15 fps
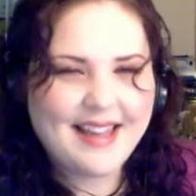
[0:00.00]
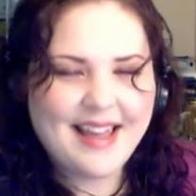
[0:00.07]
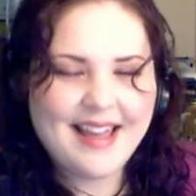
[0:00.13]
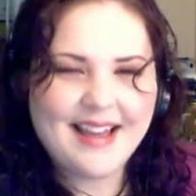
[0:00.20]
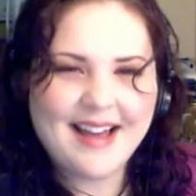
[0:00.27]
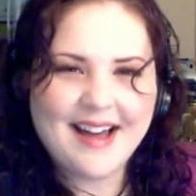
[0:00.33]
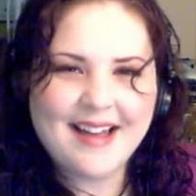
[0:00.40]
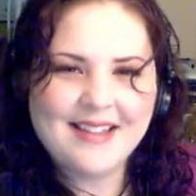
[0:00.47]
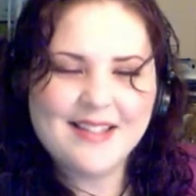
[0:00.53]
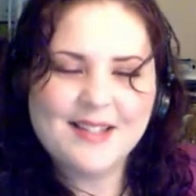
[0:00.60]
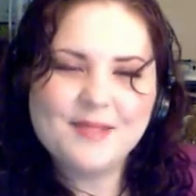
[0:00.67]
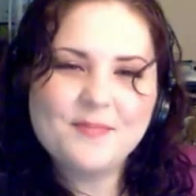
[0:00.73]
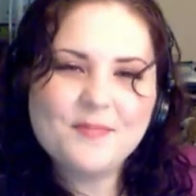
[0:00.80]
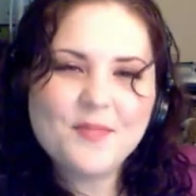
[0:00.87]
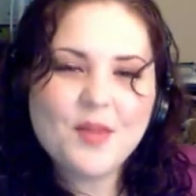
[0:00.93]
Hey guys.
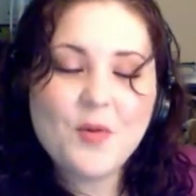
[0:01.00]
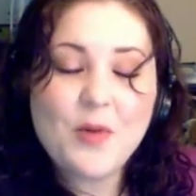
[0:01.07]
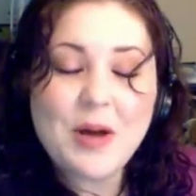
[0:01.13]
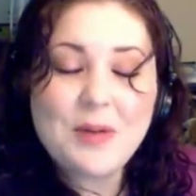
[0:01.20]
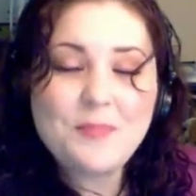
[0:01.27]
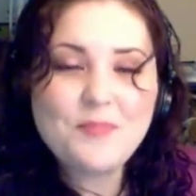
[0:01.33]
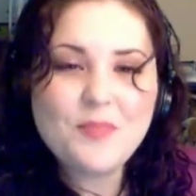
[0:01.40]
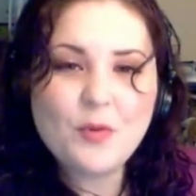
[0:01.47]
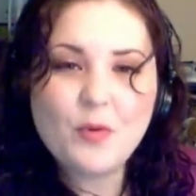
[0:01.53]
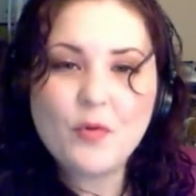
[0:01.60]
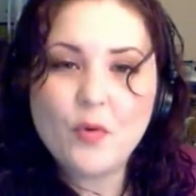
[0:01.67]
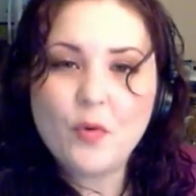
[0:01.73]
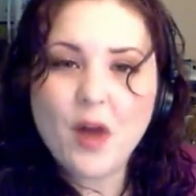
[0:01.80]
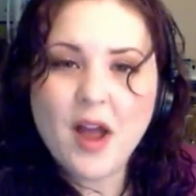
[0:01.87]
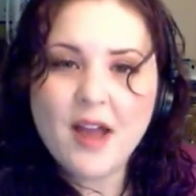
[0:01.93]
Well,
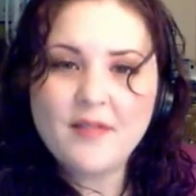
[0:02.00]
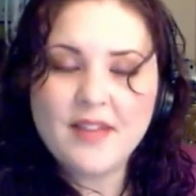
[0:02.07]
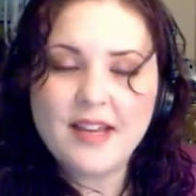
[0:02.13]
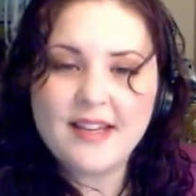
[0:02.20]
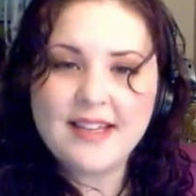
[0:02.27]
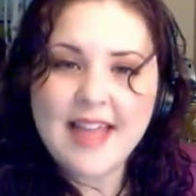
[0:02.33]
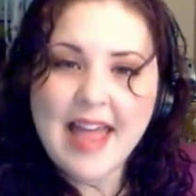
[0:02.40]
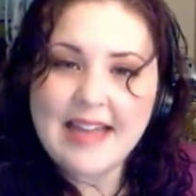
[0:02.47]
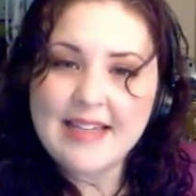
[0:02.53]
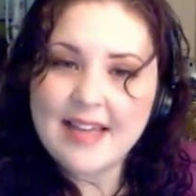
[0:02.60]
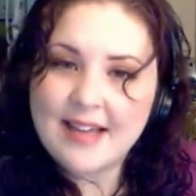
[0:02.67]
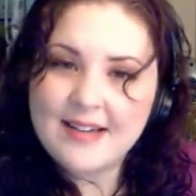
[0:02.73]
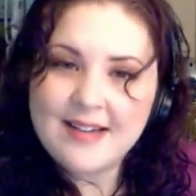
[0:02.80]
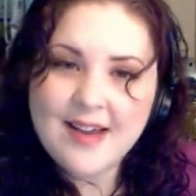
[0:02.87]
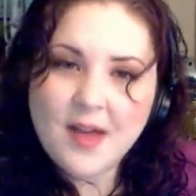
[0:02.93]
we've arrived at yet
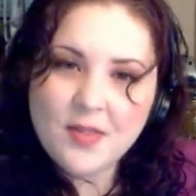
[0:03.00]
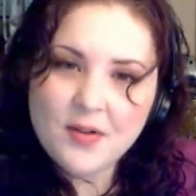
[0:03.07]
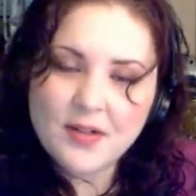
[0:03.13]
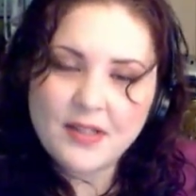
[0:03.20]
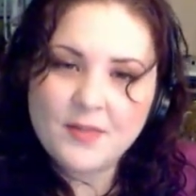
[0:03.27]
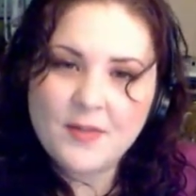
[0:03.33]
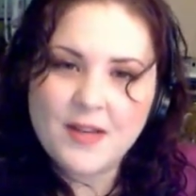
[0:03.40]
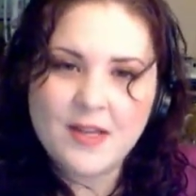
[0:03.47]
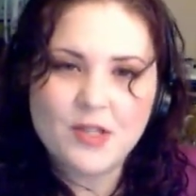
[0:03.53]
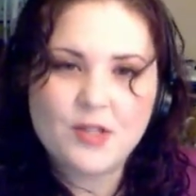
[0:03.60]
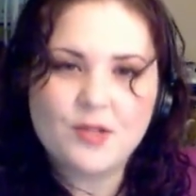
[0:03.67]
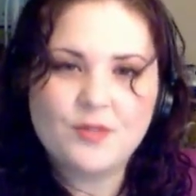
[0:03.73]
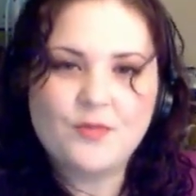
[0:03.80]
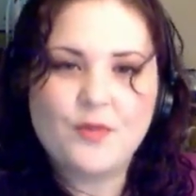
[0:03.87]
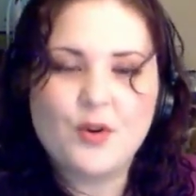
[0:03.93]
another
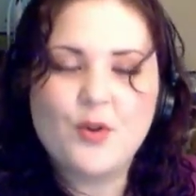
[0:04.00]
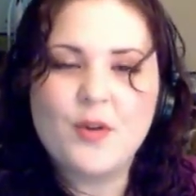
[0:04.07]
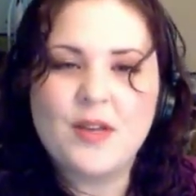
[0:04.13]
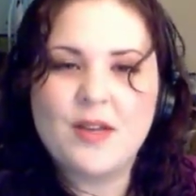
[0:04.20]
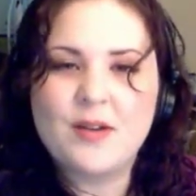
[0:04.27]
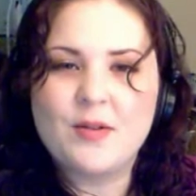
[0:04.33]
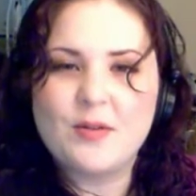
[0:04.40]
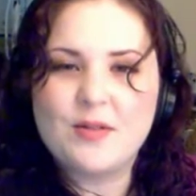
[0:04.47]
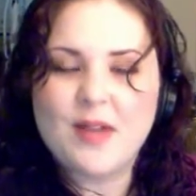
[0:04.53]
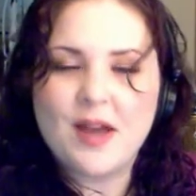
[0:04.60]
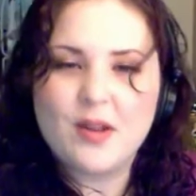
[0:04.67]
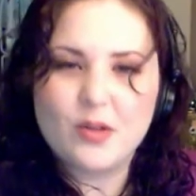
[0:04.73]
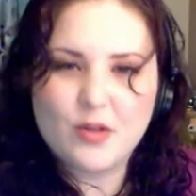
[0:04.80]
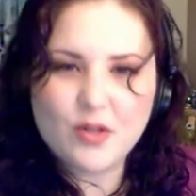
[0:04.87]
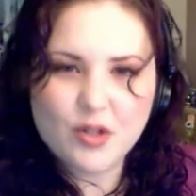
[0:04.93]
elimination for Creingle's
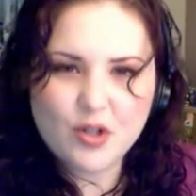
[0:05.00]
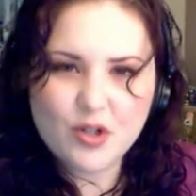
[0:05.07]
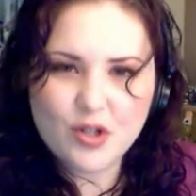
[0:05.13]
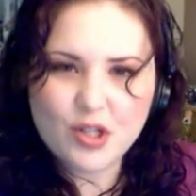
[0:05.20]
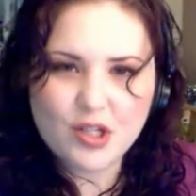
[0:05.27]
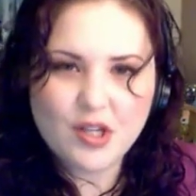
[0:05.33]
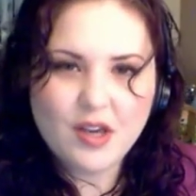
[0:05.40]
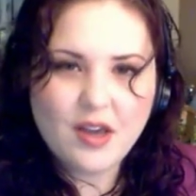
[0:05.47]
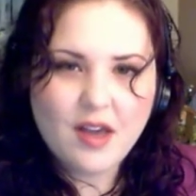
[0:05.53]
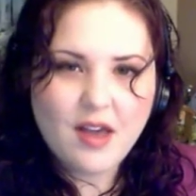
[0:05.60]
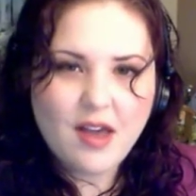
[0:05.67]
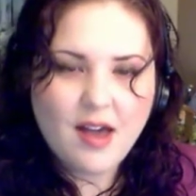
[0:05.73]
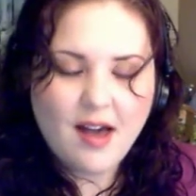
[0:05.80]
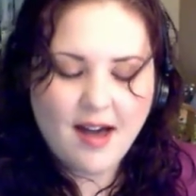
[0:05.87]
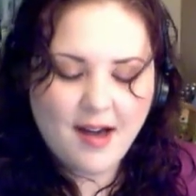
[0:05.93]
Idol Search.
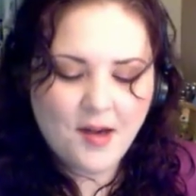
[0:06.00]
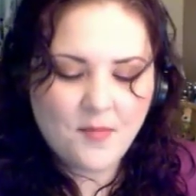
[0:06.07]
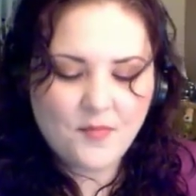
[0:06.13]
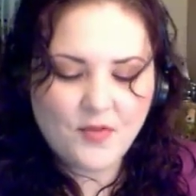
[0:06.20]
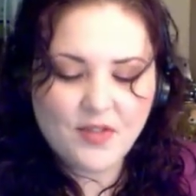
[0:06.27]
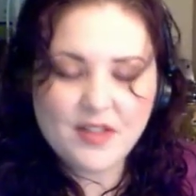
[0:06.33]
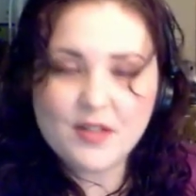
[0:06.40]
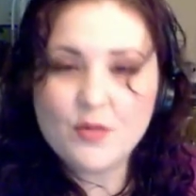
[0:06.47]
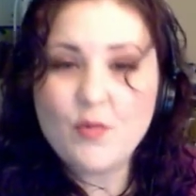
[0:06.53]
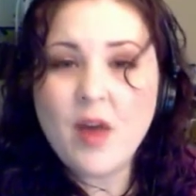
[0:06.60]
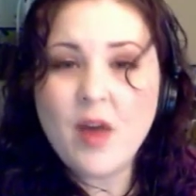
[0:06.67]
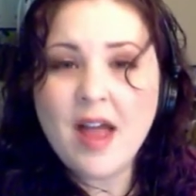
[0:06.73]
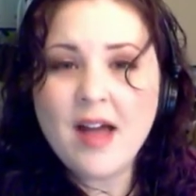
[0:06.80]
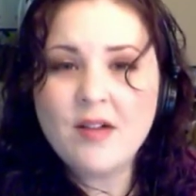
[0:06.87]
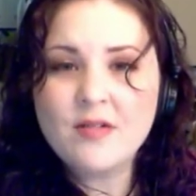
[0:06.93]
For this
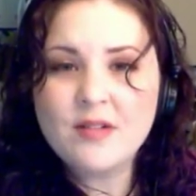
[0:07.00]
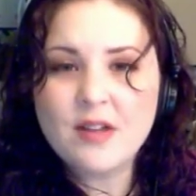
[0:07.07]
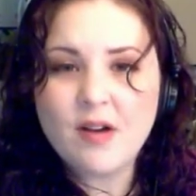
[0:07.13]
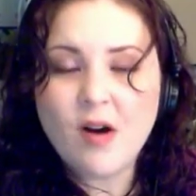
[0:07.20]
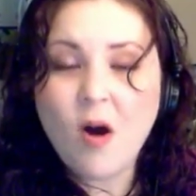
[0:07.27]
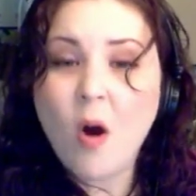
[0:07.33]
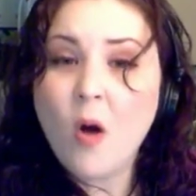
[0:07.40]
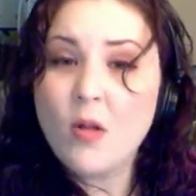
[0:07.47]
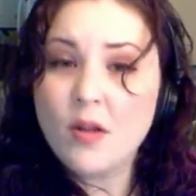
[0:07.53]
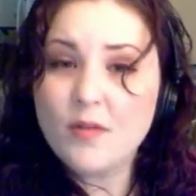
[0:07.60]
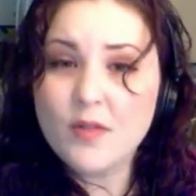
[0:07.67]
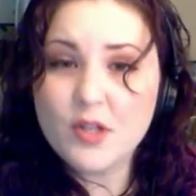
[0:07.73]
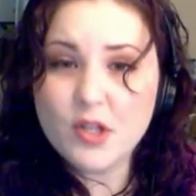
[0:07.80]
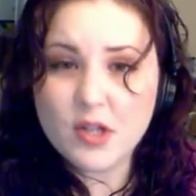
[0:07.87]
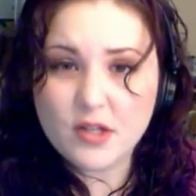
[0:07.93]
round, all of
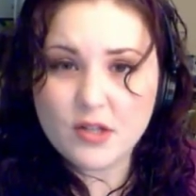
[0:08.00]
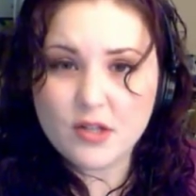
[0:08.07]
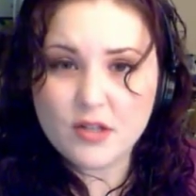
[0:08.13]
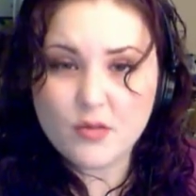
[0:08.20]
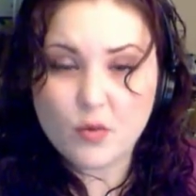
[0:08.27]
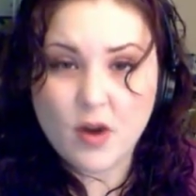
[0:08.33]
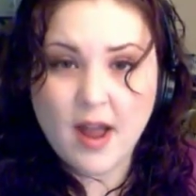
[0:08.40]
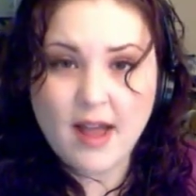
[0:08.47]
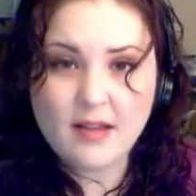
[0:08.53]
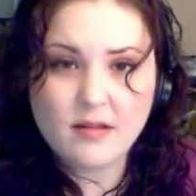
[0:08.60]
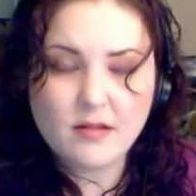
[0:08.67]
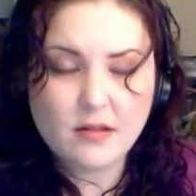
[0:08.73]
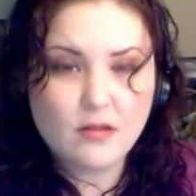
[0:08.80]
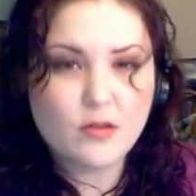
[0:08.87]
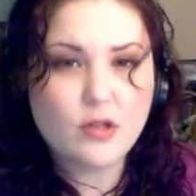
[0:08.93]
the judges were
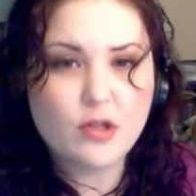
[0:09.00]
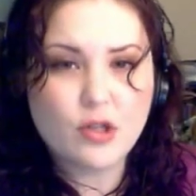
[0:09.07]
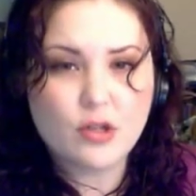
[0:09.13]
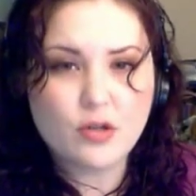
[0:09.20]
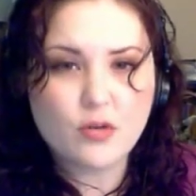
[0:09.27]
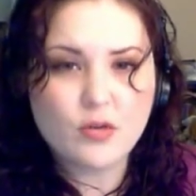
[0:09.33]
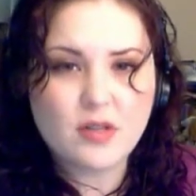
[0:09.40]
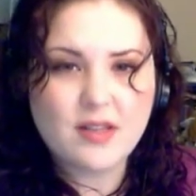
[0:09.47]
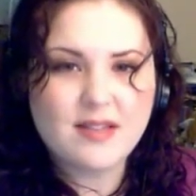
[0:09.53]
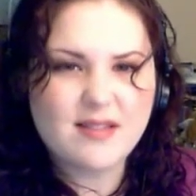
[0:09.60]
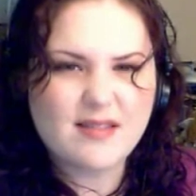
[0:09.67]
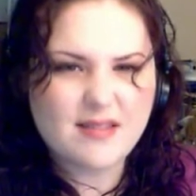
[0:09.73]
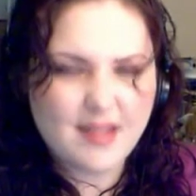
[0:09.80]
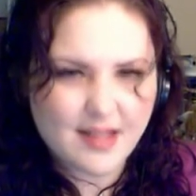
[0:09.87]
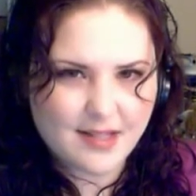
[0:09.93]
asked to choose
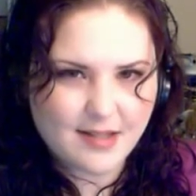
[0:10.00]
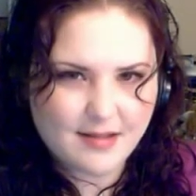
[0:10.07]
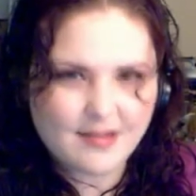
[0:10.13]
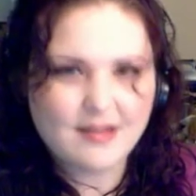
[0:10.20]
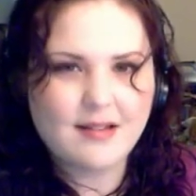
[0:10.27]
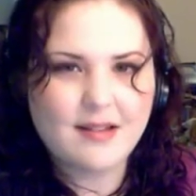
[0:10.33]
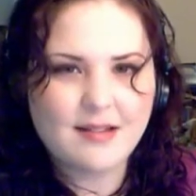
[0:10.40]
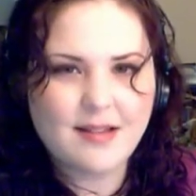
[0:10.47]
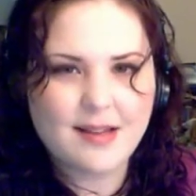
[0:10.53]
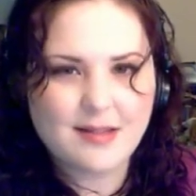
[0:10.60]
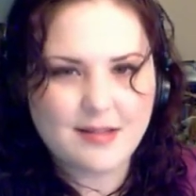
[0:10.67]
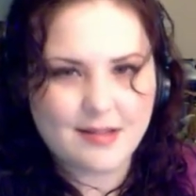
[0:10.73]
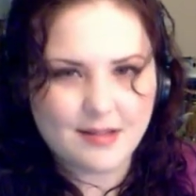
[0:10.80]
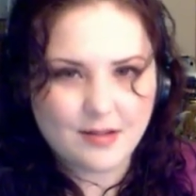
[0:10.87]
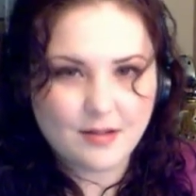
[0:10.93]
6
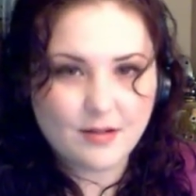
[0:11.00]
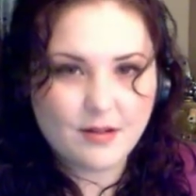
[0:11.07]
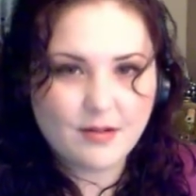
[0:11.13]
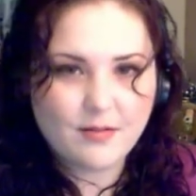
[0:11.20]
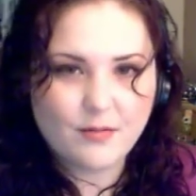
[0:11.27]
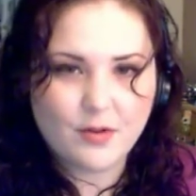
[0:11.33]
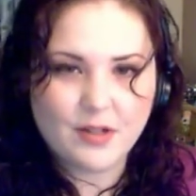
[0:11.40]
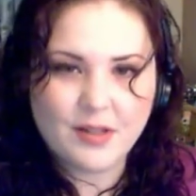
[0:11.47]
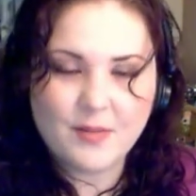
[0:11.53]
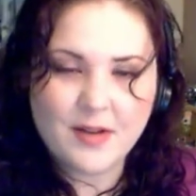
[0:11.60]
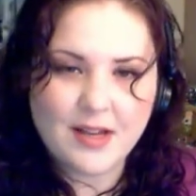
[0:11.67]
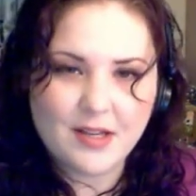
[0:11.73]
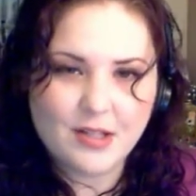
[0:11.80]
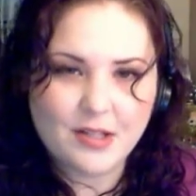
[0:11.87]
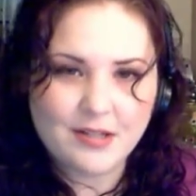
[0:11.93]
contestants for
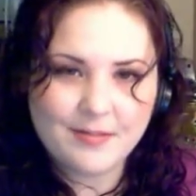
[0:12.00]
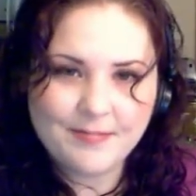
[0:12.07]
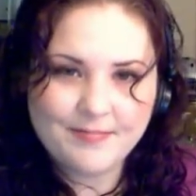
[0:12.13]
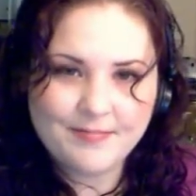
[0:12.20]
elimination.